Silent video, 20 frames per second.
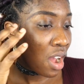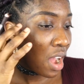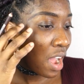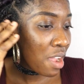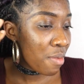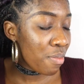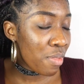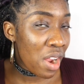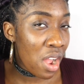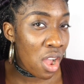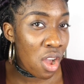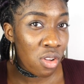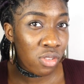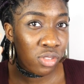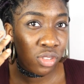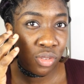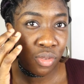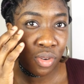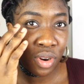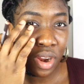
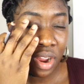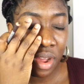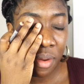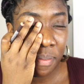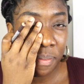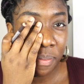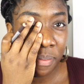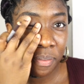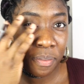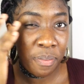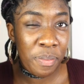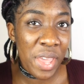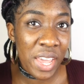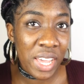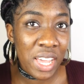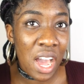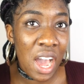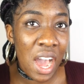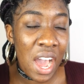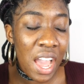eyebrows or a
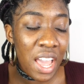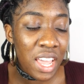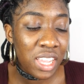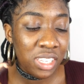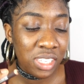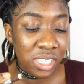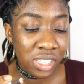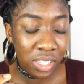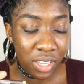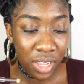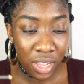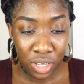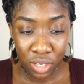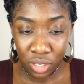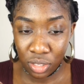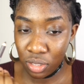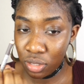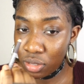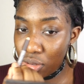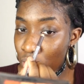big eyes,
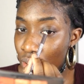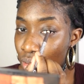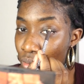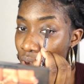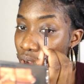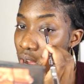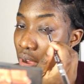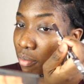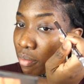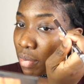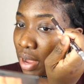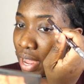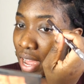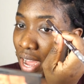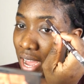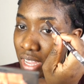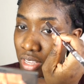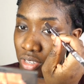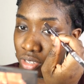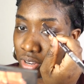so
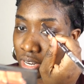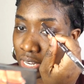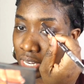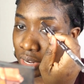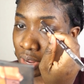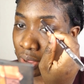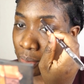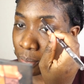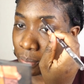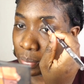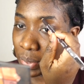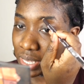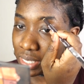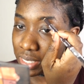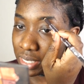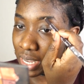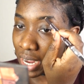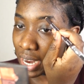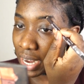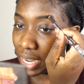my eyes are a
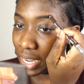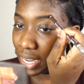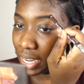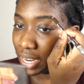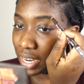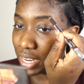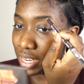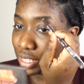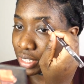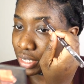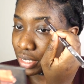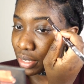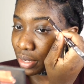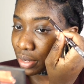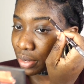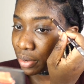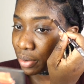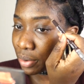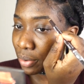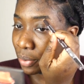bit tinier.
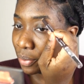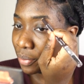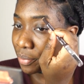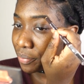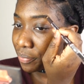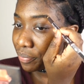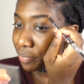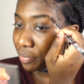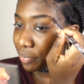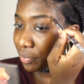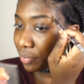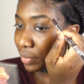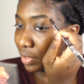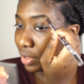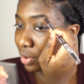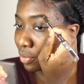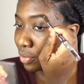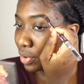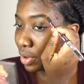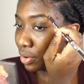So
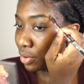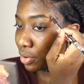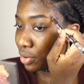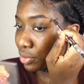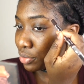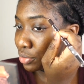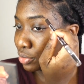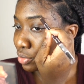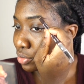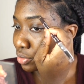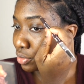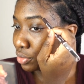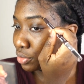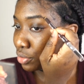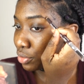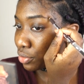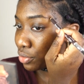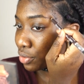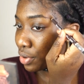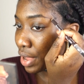we are going to
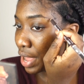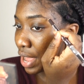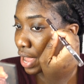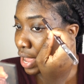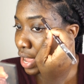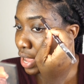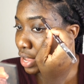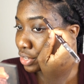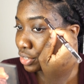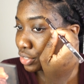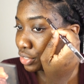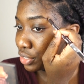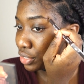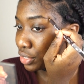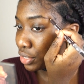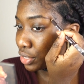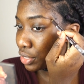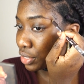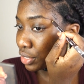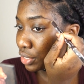
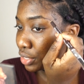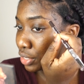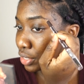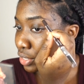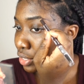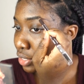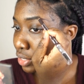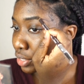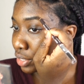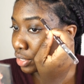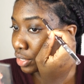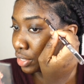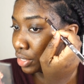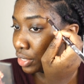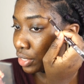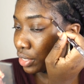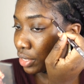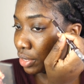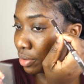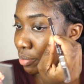stretch
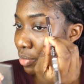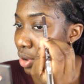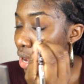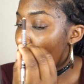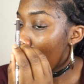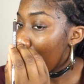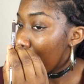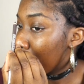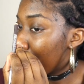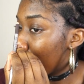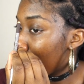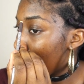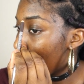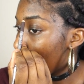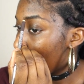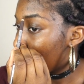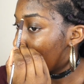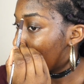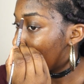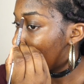them
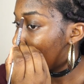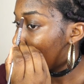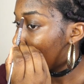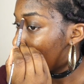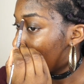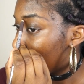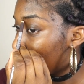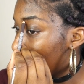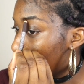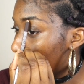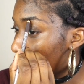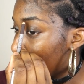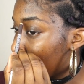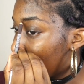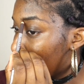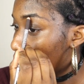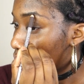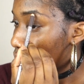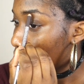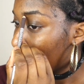eyebrows
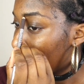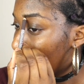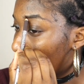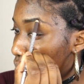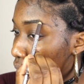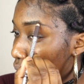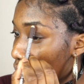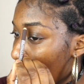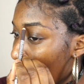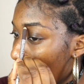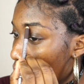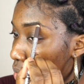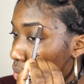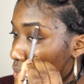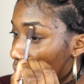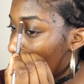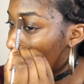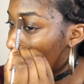out,